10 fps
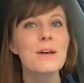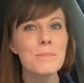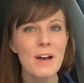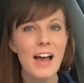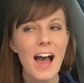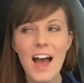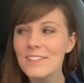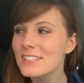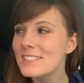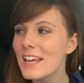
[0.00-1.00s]
but I
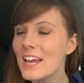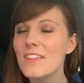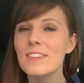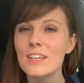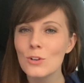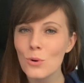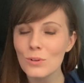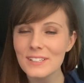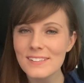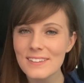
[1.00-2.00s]
have to say the
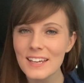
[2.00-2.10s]
coolest